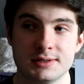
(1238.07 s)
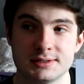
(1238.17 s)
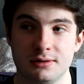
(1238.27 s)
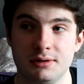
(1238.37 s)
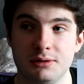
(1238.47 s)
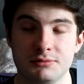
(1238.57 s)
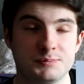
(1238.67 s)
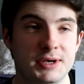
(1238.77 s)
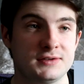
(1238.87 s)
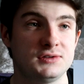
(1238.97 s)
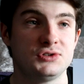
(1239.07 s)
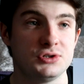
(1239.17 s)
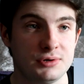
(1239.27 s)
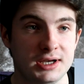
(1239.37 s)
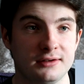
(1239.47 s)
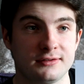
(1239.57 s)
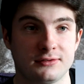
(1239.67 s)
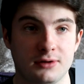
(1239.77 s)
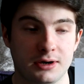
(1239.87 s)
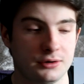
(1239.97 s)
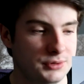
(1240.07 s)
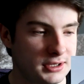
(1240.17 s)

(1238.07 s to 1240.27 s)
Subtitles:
So it was best to do it in style